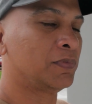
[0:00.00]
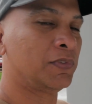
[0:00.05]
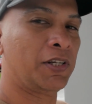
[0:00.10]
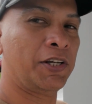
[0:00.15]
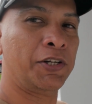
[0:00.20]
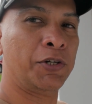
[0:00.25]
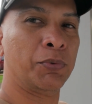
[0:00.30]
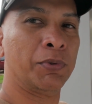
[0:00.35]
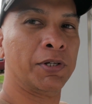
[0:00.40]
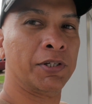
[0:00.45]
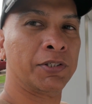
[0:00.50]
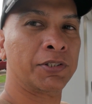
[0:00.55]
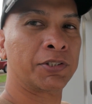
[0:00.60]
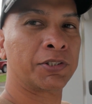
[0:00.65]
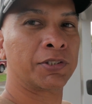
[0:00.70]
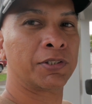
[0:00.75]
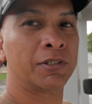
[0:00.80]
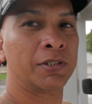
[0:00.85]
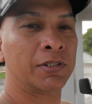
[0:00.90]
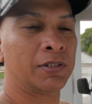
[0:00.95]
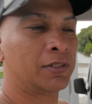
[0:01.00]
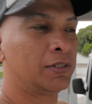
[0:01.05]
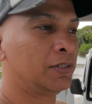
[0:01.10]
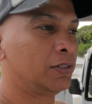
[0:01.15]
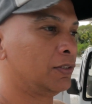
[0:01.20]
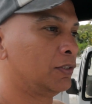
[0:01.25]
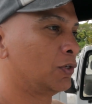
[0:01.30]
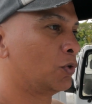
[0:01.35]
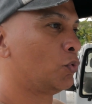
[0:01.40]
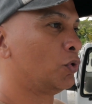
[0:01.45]
Anyways,
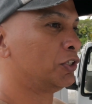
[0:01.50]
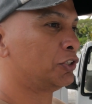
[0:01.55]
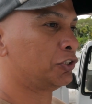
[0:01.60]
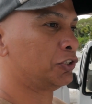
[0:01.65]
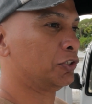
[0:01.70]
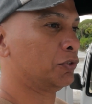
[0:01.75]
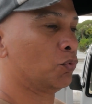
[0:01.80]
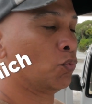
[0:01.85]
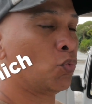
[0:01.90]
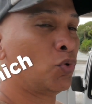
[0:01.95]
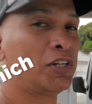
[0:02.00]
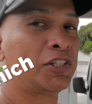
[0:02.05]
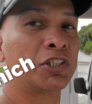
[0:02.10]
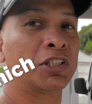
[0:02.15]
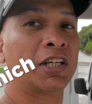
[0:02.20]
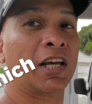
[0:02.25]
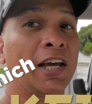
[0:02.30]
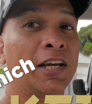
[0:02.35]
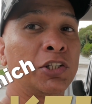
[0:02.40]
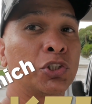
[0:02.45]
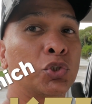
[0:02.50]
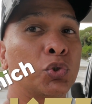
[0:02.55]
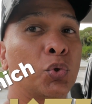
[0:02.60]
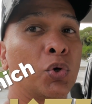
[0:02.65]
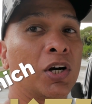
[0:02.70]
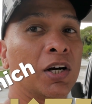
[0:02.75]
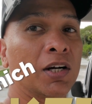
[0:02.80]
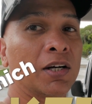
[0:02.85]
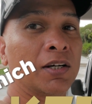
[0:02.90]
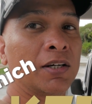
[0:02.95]
the question, which Kei
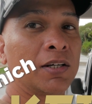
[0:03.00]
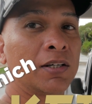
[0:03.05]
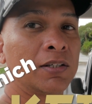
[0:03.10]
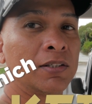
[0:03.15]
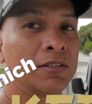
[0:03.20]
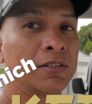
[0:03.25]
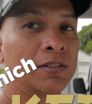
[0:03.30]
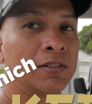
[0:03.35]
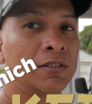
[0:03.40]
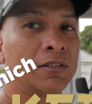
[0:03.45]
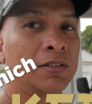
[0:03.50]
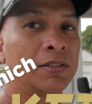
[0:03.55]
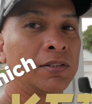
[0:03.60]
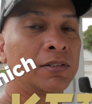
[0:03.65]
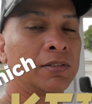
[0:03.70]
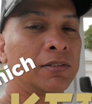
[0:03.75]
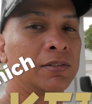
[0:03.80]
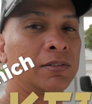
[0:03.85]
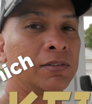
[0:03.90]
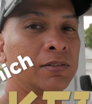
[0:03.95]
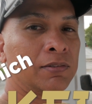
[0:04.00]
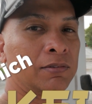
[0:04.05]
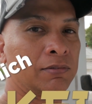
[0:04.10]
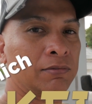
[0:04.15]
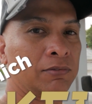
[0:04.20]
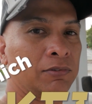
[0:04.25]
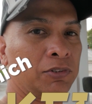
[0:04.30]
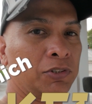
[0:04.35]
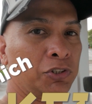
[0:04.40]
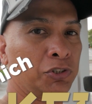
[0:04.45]
truck
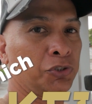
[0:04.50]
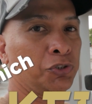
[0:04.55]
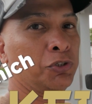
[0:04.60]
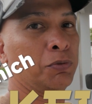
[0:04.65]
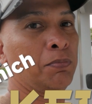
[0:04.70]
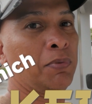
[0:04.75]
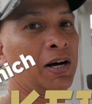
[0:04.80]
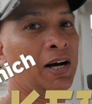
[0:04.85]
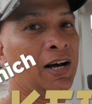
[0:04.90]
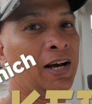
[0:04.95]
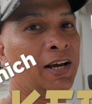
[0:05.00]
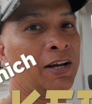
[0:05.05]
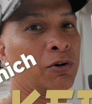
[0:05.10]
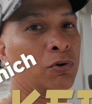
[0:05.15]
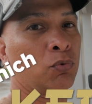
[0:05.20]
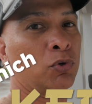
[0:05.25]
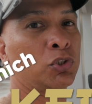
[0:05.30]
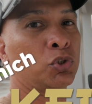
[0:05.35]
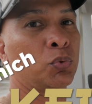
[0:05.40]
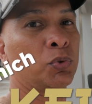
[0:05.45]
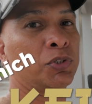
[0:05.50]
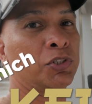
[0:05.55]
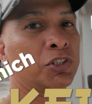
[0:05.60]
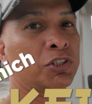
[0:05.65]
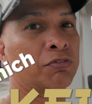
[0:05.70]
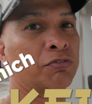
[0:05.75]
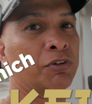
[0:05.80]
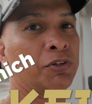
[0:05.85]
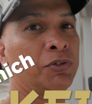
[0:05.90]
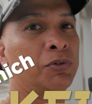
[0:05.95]
should you buy, or which one
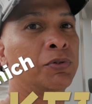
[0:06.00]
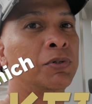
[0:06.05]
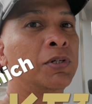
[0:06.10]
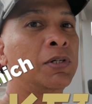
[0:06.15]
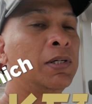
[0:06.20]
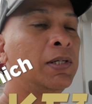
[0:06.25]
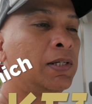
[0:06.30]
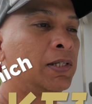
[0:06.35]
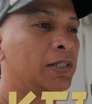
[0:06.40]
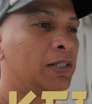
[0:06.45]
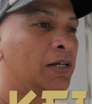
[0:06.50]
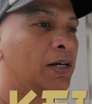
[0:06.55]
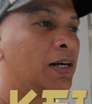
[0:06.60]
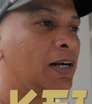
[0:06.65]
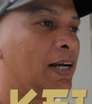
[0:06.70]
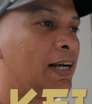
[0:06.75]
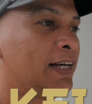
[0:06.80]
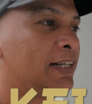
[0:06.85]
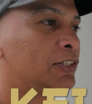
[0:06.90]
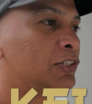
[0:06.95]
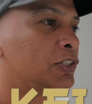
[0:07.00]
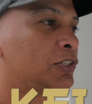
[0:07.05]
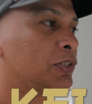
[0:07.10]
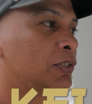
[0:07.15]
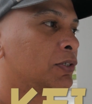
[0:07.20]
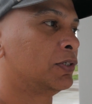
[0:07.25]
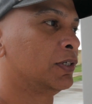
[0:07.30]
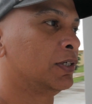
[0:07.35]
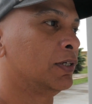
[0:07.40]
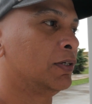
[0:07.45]
is for you? You gotta
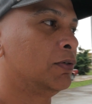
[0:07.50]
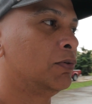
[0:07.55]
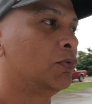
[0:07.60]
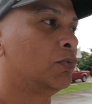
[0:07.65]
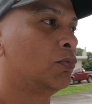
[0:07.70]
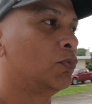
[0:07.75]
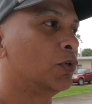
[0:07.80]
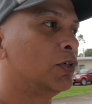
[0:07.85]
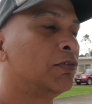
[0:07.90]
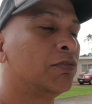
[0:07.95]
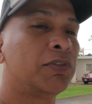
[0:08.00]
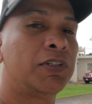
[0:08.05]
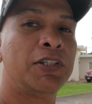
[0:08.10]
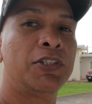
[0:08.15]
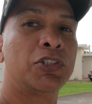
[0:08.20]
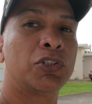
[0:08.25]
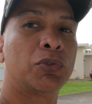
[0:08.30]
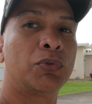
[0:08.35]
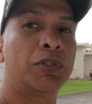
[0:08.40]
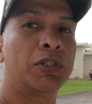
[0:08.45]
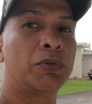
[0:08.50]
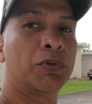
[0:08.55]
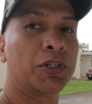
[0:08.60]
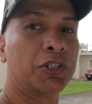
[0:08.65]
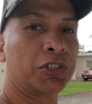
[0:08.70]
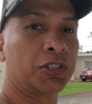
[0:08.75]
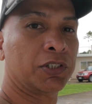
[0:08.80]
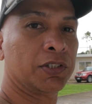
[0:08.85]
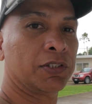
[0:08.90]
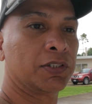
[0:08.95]
answer one of these 3
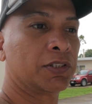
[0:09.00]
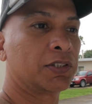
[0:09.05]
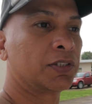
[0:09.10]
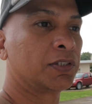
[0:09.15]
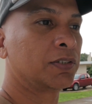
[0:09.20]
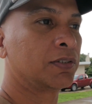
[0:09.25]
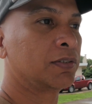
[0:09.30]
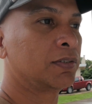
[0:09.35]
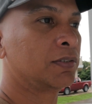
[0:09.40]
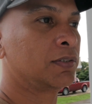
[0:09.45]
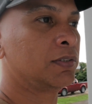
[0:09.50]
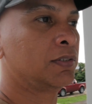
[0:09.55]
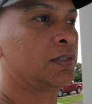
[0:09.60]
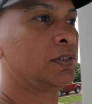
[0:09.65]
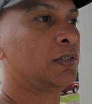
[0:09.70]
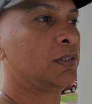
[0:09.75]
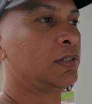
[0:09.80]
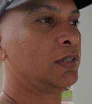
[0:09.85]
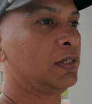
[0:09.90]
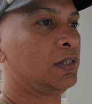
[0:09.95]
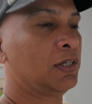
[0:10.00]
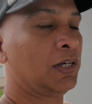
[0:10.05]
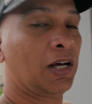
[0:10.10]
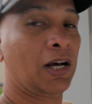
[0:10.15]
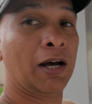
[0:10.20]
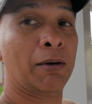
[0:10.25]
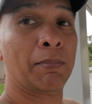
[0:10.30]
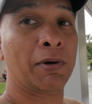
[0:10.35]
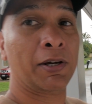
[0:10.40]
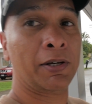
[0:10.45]
questions.
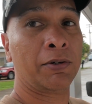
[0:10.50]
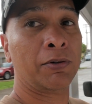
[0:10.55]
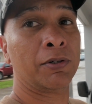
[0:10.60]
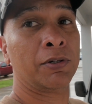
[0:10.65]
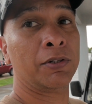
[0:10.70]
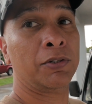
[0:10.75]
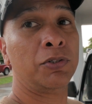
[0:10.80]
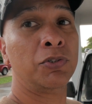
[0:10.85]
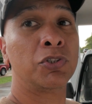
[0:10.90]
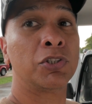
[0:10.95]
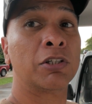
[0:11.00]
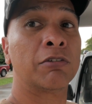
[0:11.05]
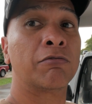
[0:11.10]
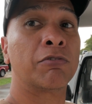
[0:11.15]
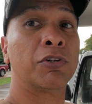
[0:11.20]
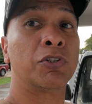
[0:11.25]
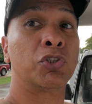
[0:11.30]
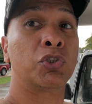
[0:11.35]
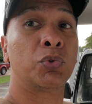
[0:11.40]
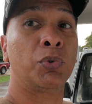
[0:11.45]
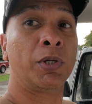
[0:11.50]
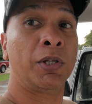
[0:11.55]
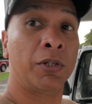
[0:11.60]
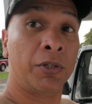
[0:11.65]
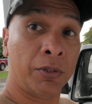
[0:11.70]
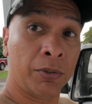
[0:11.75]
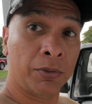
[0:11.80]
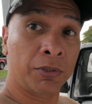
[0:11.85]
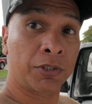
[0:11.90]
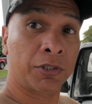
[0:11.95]
Am I gonna use it for street
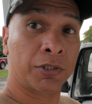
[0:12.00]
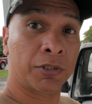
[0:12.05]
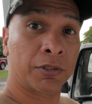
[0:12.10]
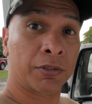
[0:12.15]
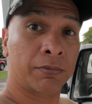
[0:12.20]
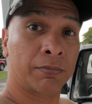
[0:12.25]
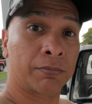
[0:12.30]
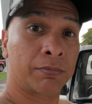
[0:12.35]
use?